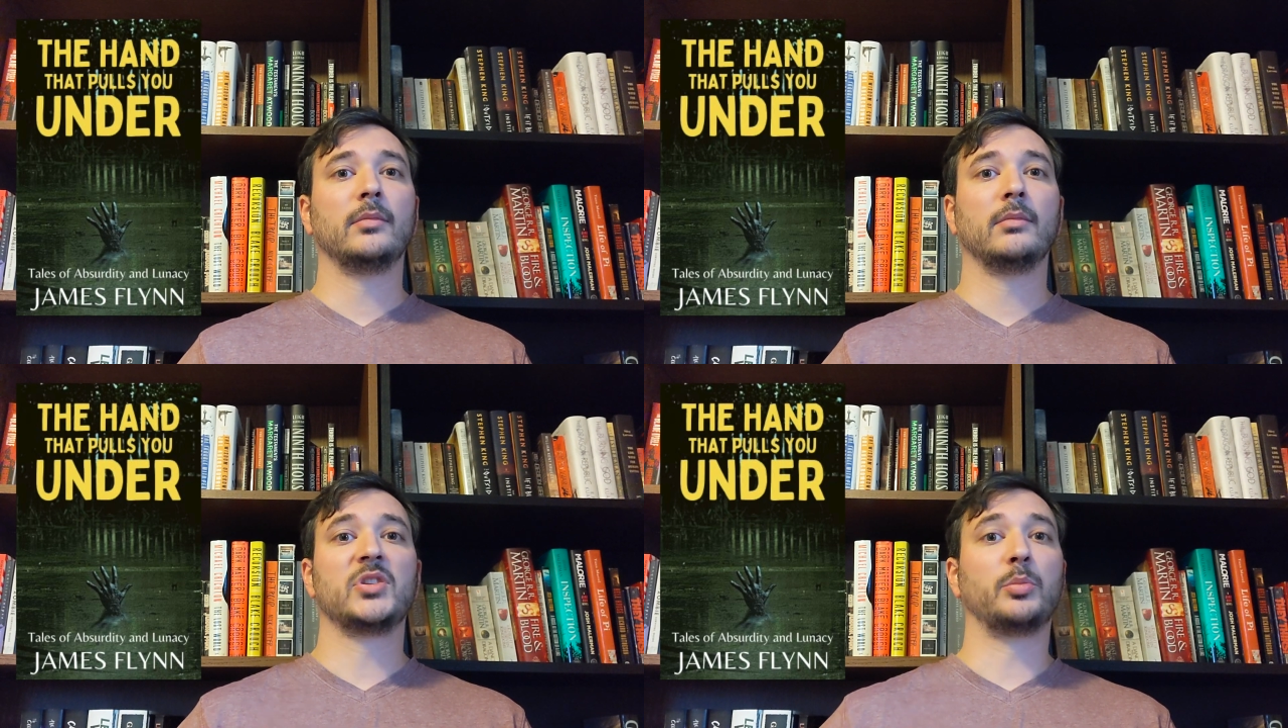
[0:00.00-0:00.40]

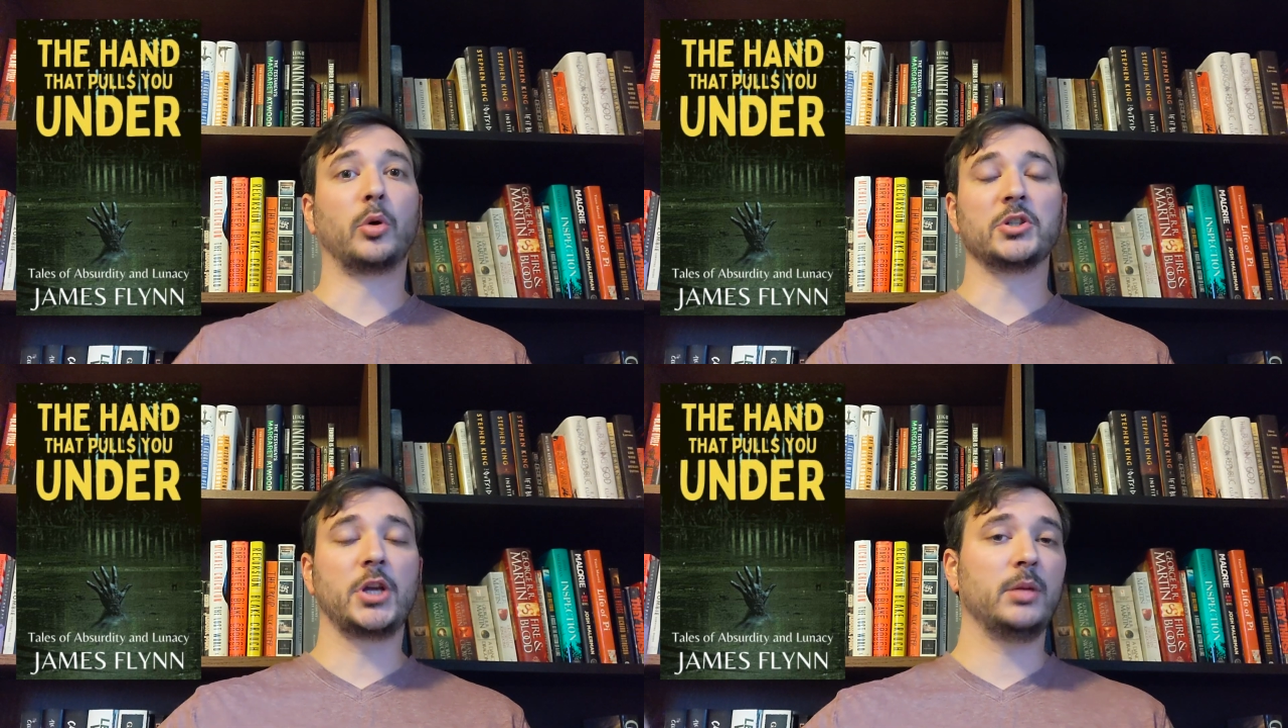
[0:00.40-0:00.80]

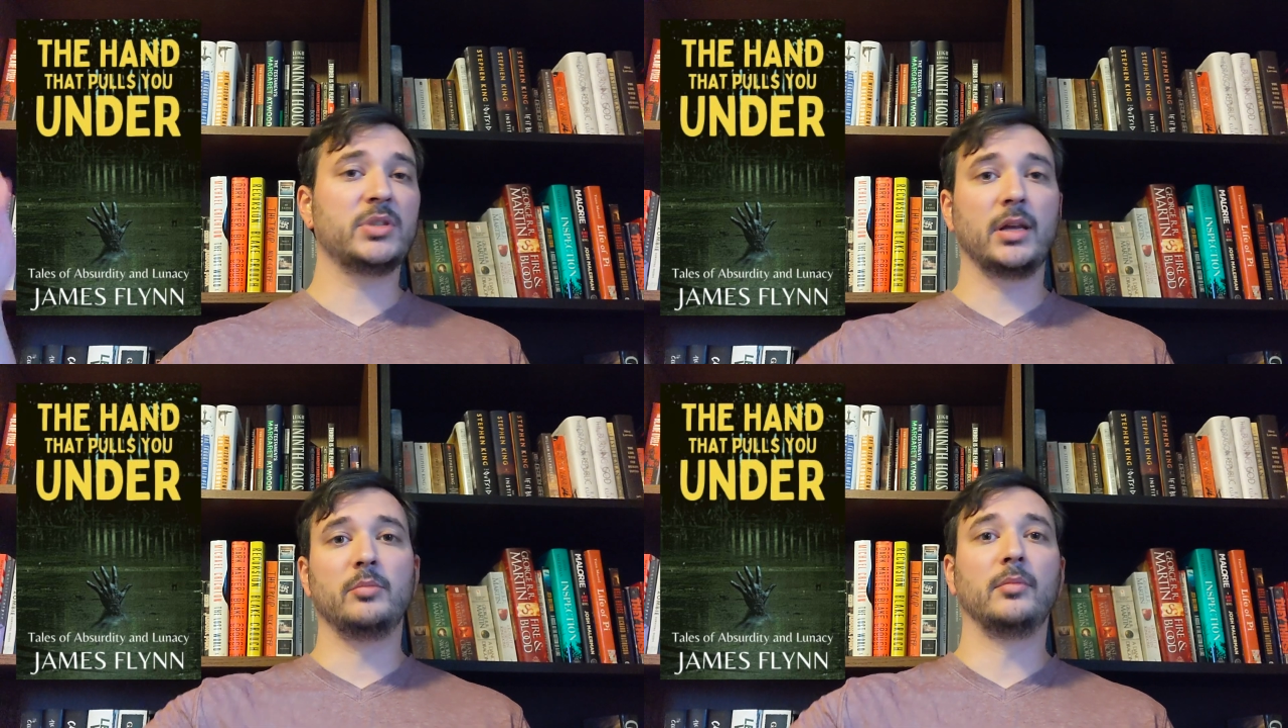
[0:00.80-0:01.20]
support James
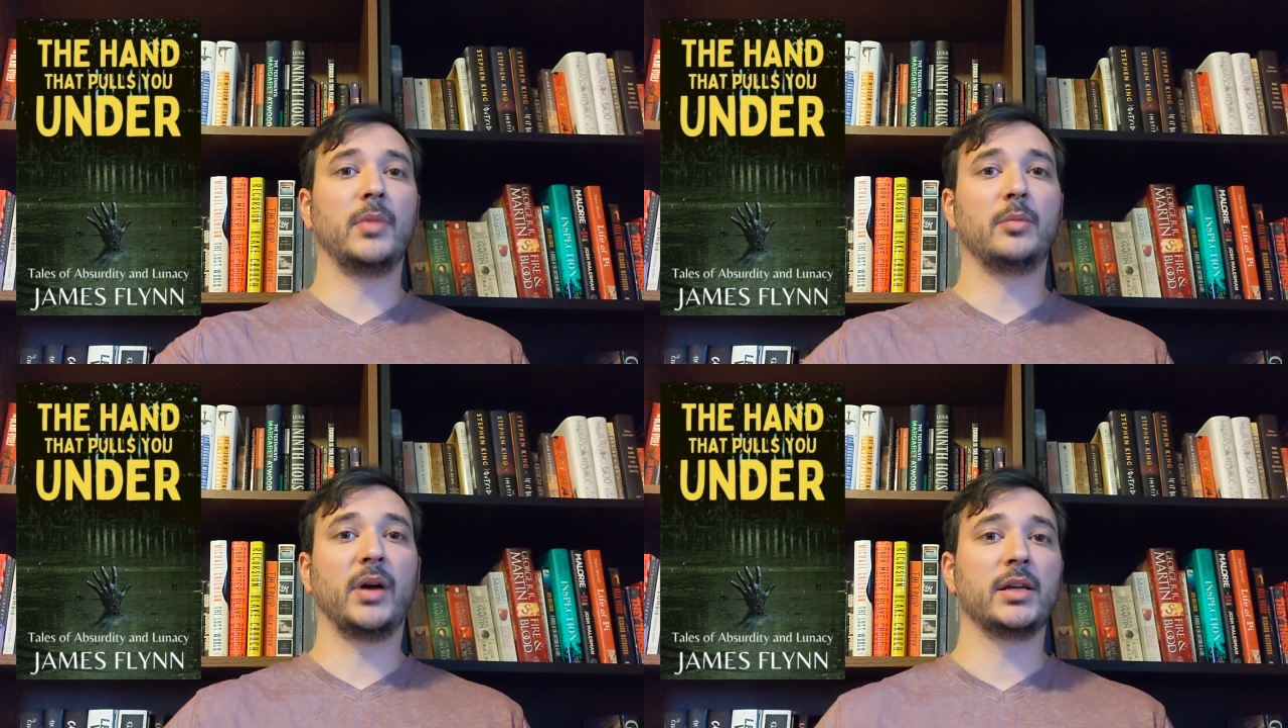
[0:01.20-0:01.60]

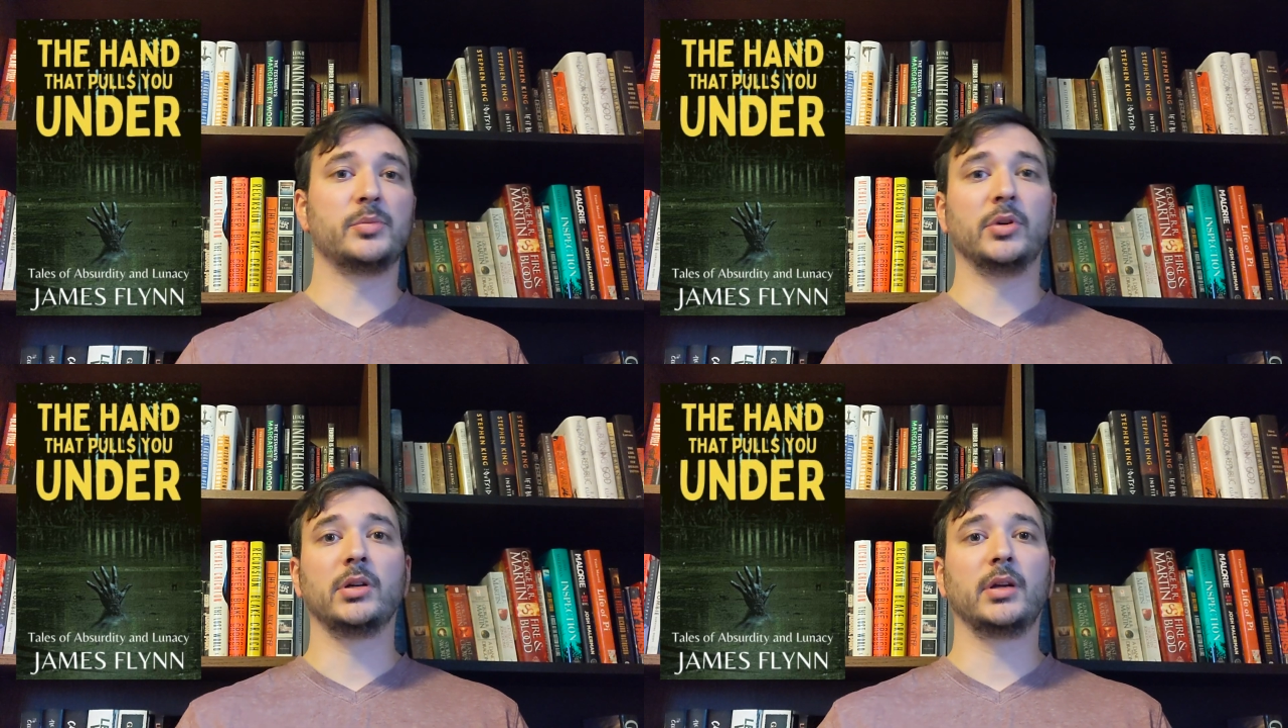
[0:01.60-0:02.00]
and buy his
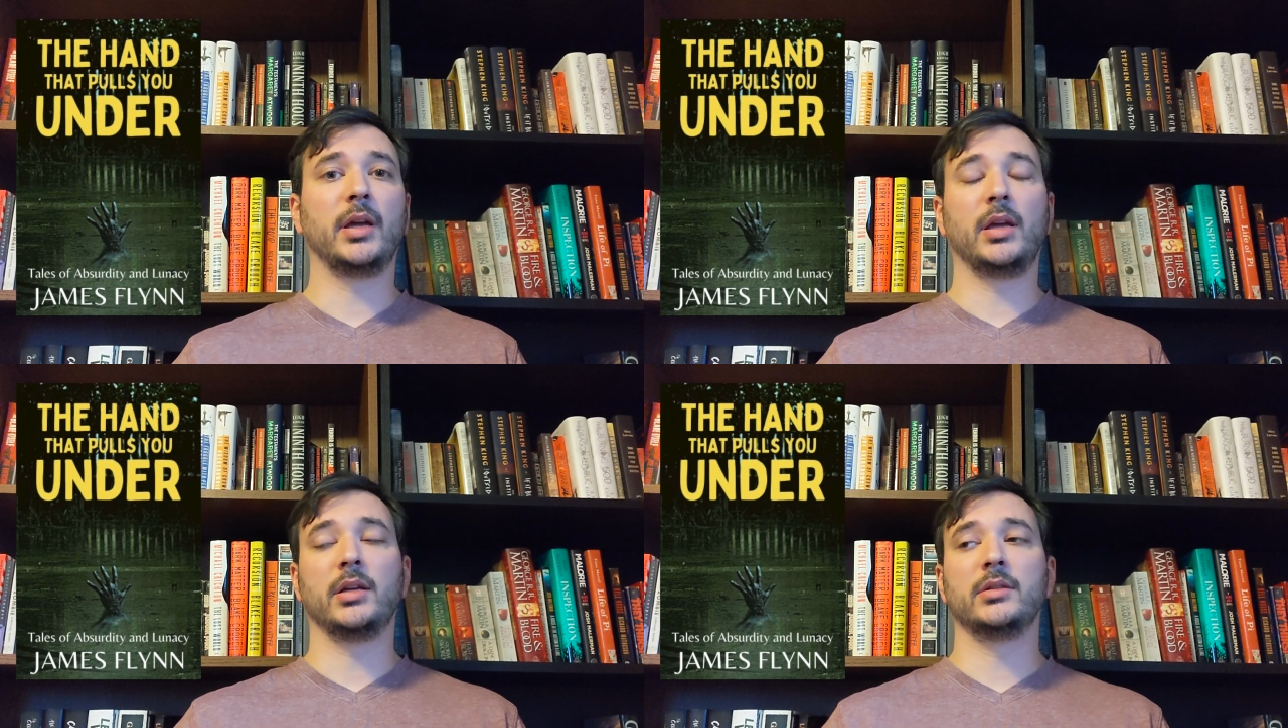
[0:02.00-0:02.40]
book,
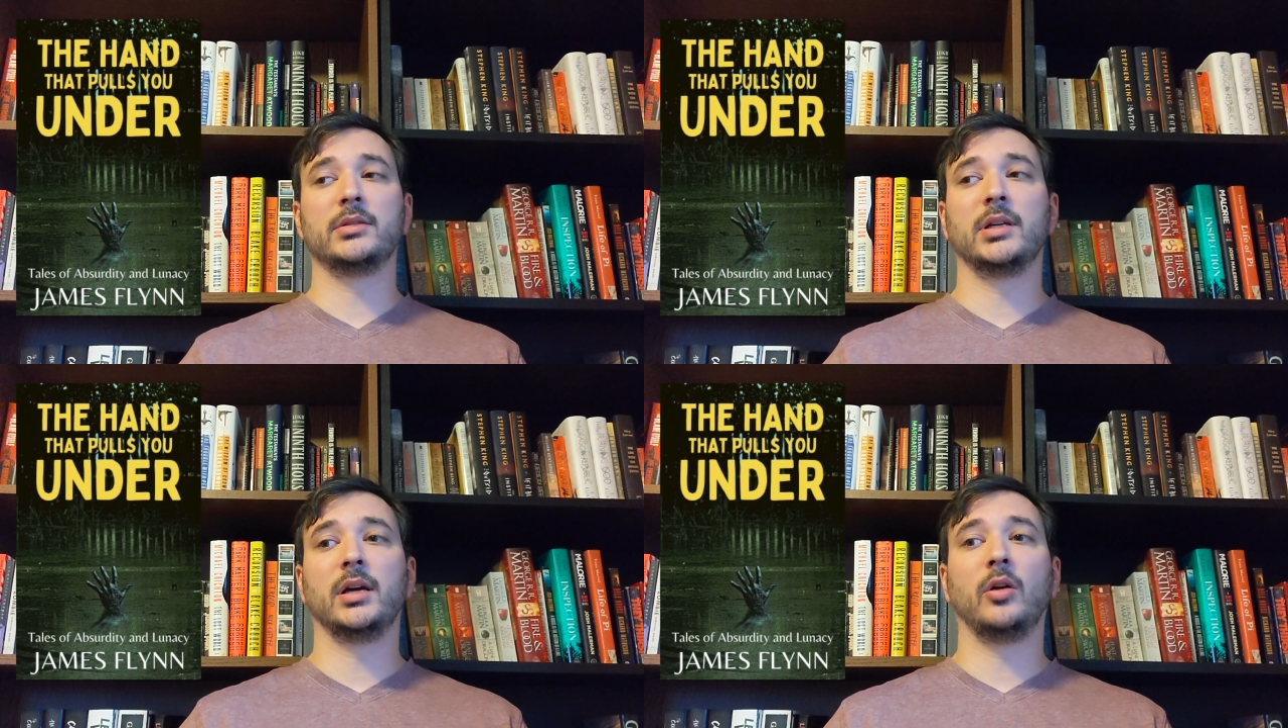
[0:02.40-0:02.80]

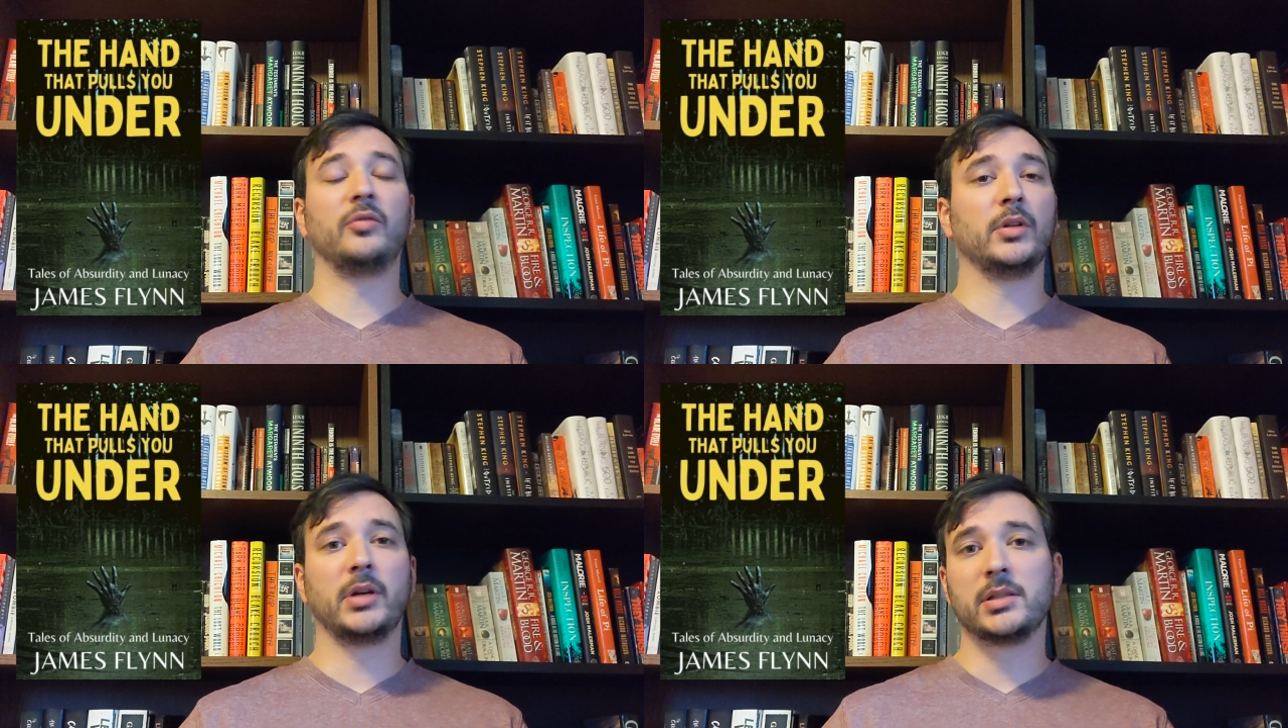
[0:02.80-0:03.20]
and
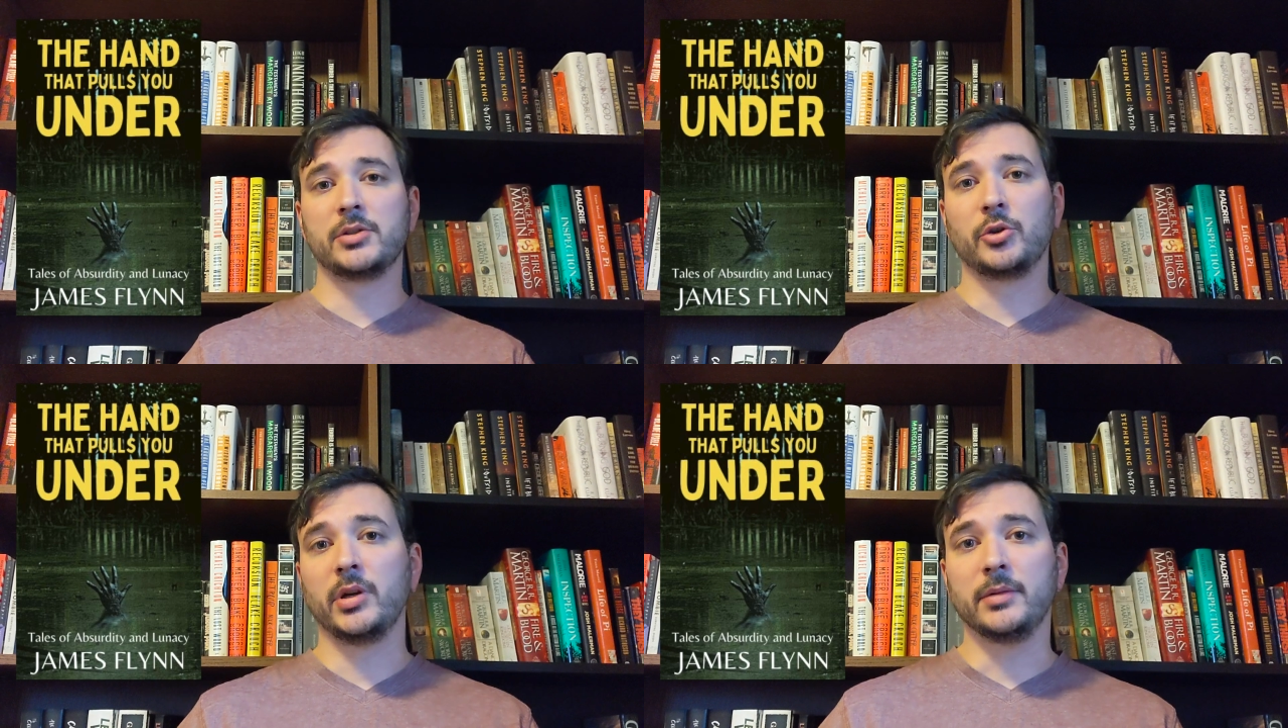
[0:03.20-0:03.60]
hopefully you guys
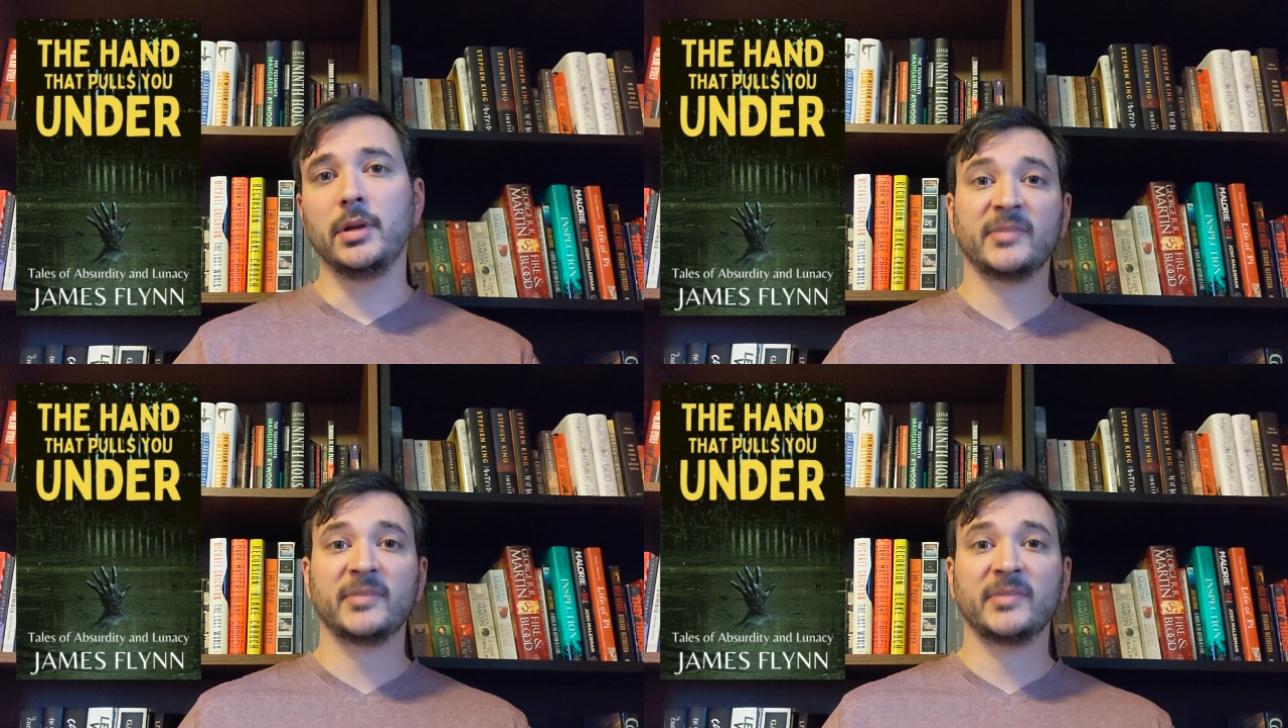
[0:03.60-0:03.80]
enjoy it.